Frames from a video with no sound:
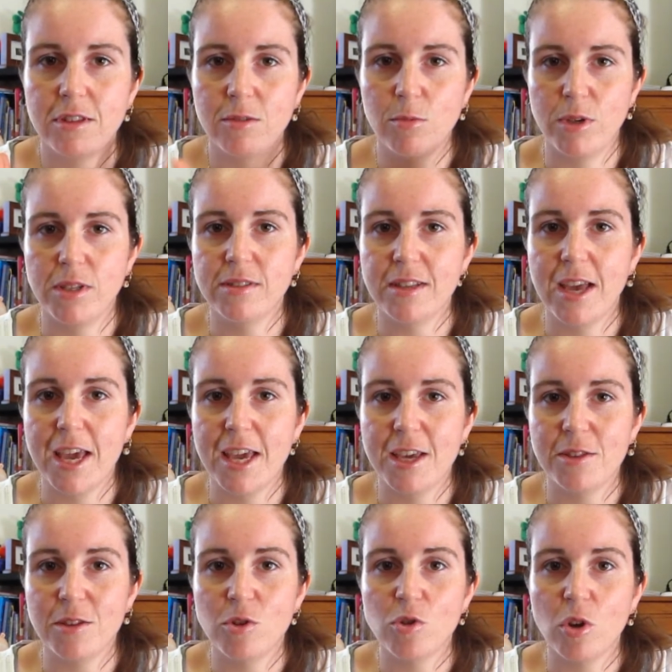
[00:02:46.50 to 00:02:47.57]
We stay
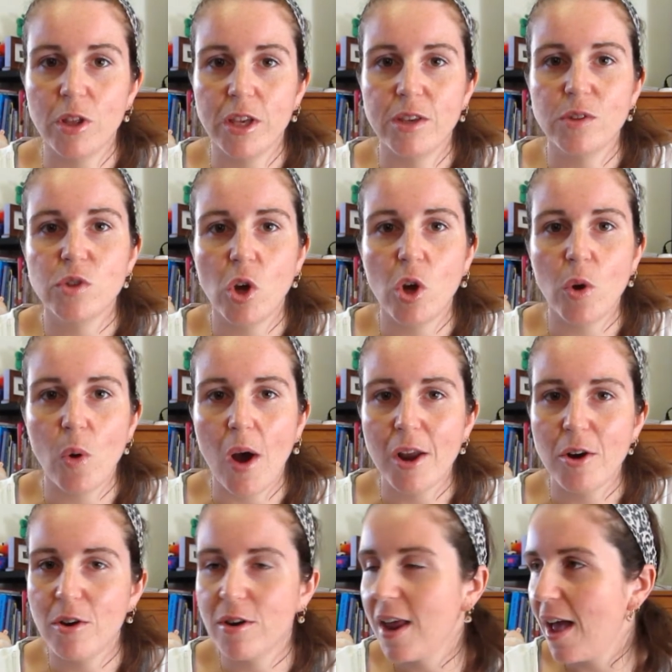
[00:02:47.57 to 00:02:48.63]
in the trolley. So I
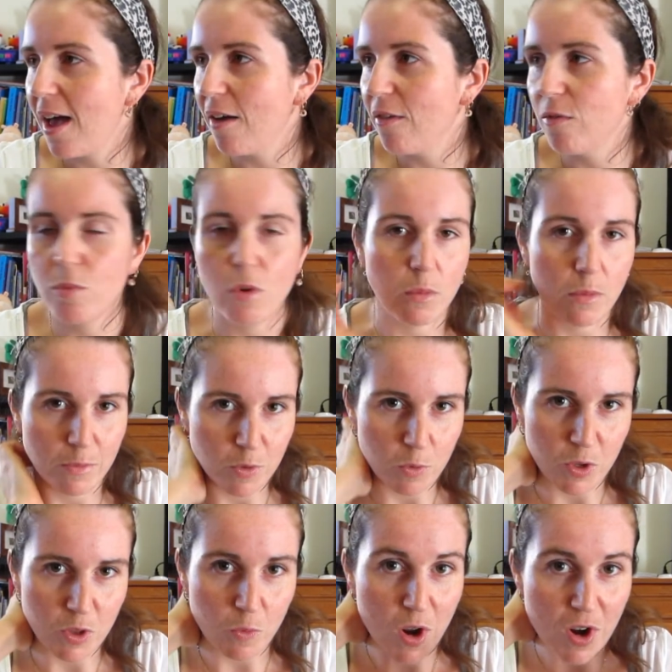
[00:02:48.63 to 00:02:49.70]
don't have problems
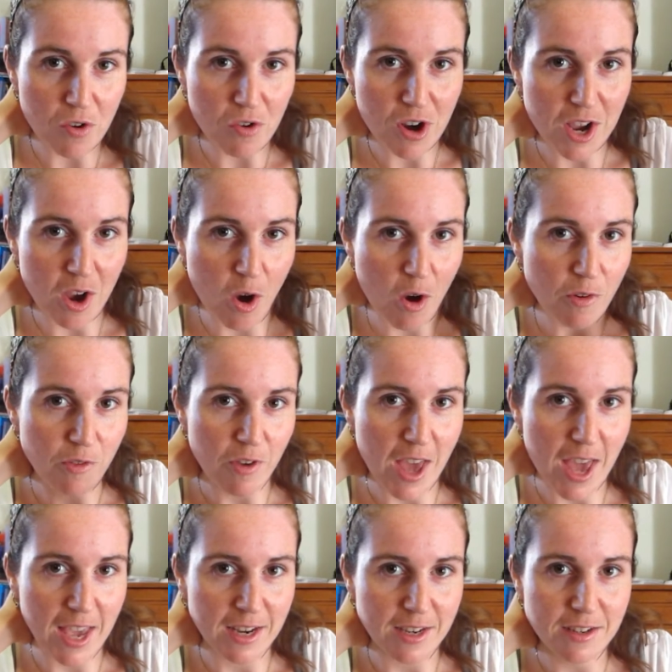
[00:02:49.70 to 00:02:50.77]
with wandering off,
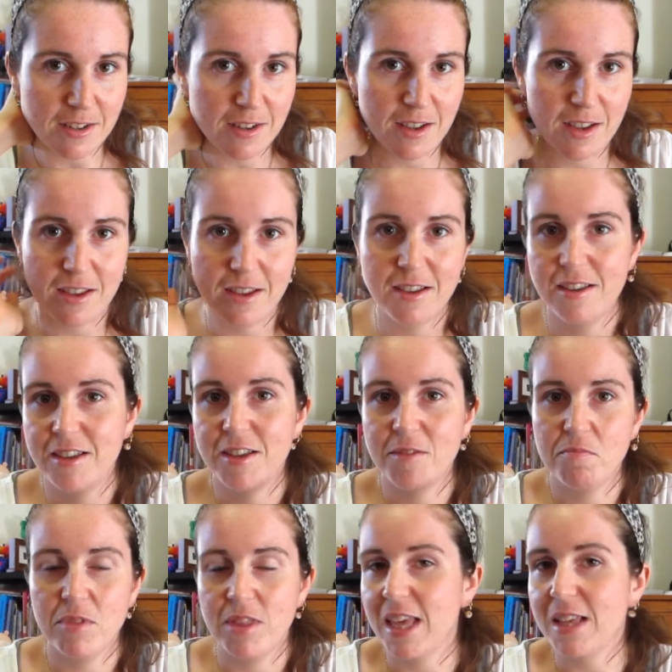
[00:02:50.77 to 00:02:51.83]
and
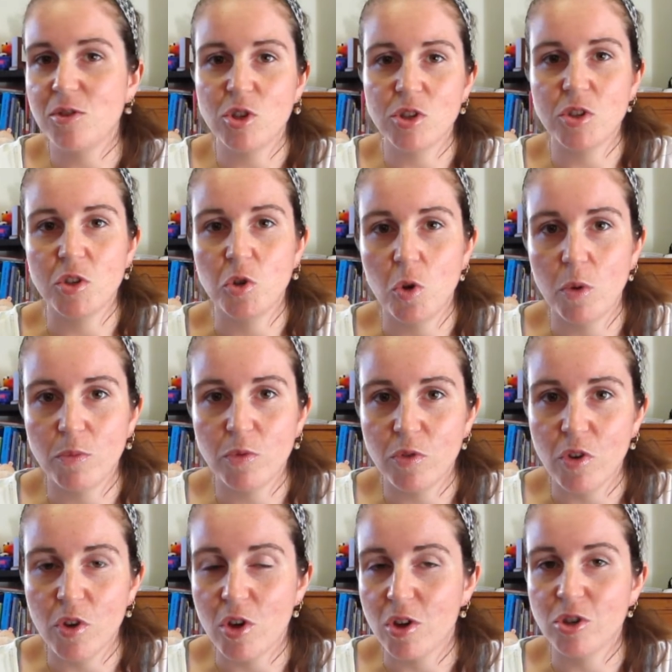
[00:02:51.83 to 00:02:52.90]
that's just the norm
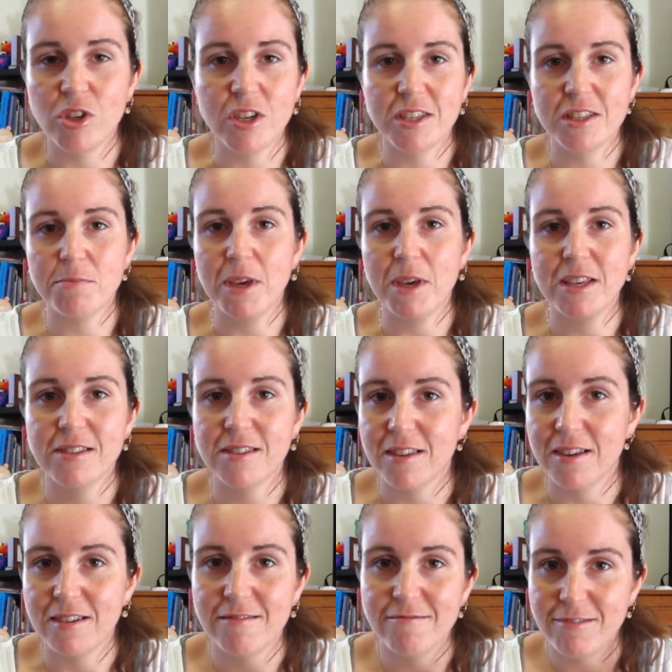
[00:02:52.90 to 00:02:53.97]
for her. She expects
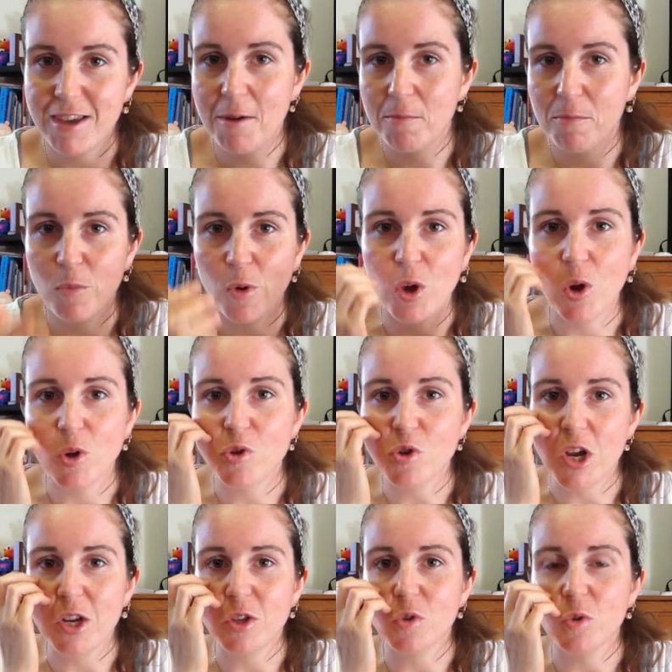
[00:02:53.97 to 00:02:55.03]
that, yep, we go
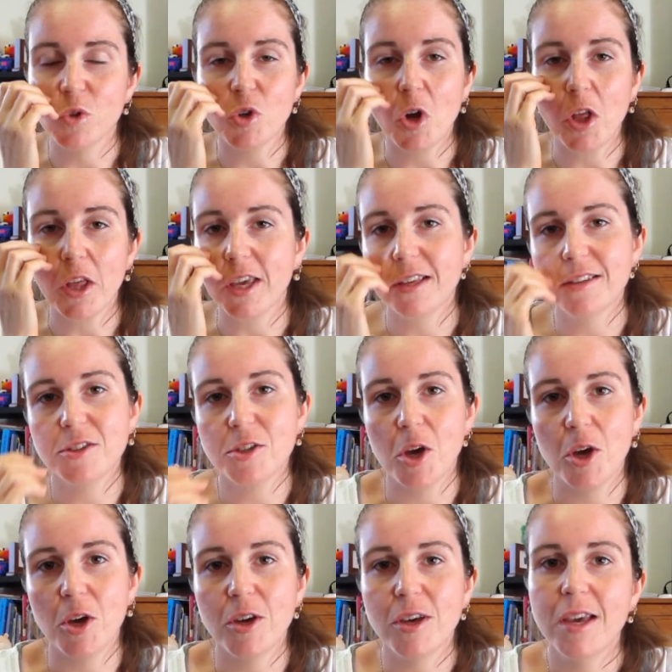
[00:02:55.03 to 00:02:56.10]
straight into a trolley.
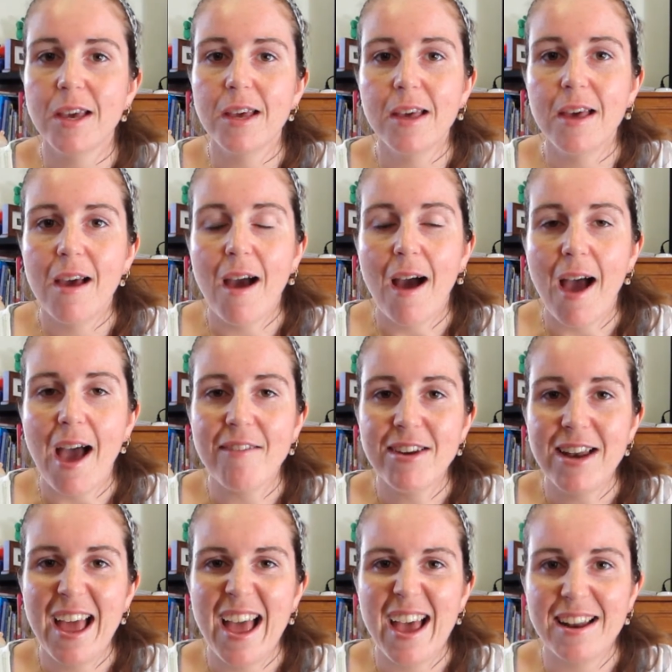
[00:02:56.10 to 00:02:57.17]
So I haven't
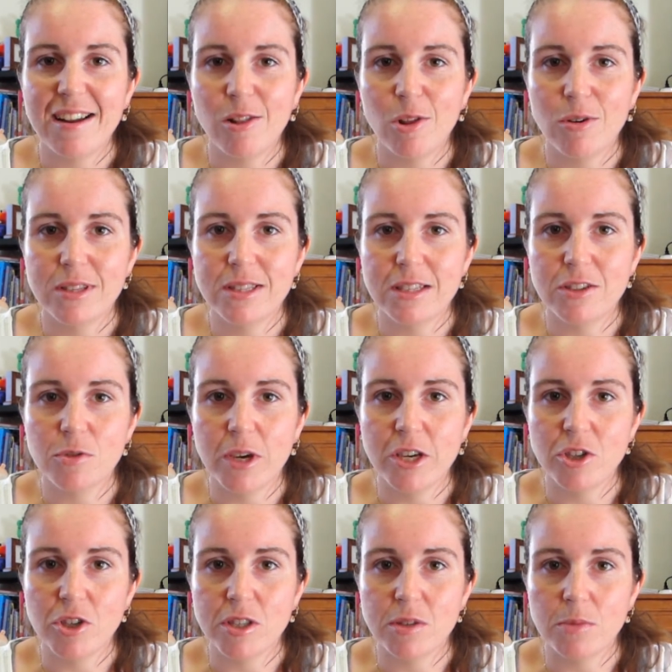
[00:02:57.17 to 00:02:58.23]
had a lot of
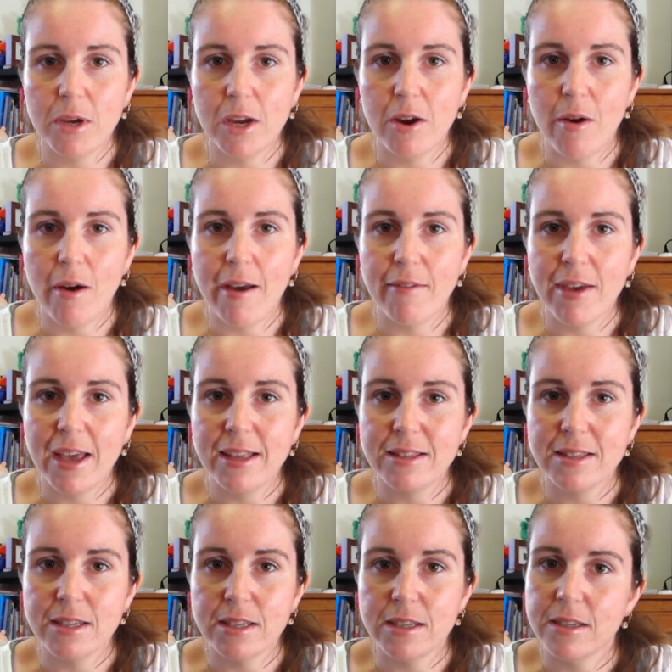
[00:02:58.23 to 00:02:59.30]
situations where I've had
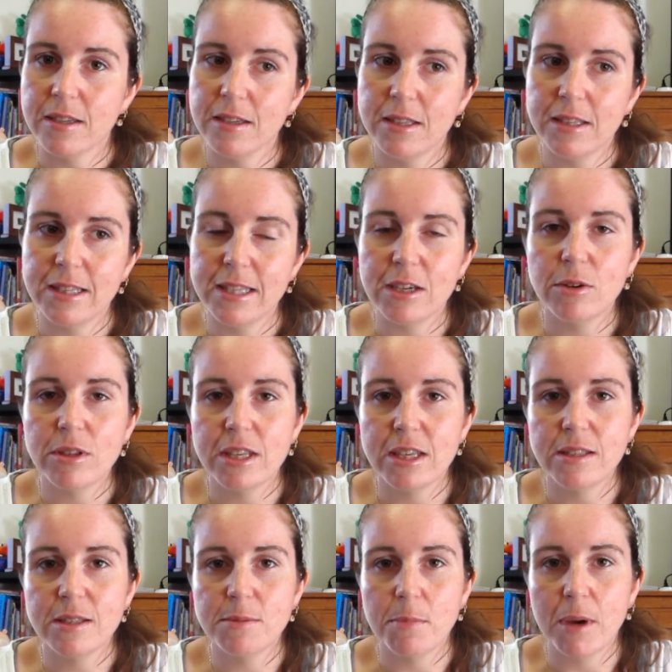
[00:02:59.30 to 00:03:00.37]
to deal with
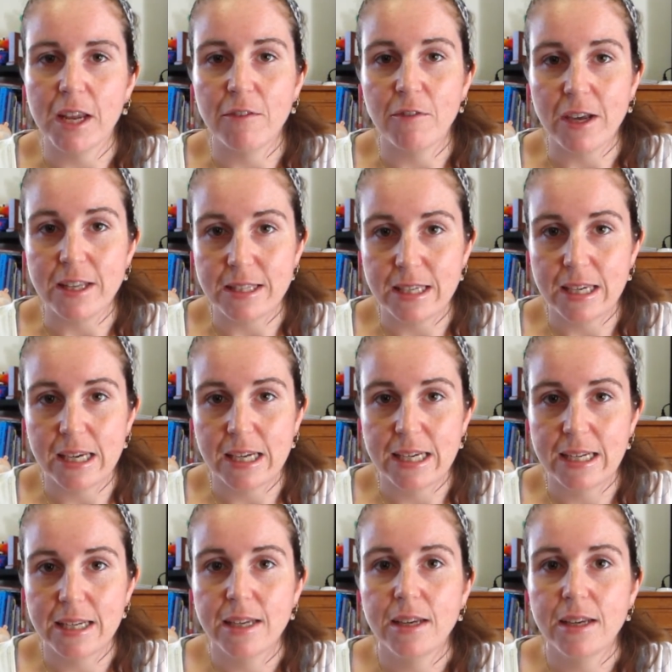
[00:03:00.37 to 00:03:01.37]
this, but if I did,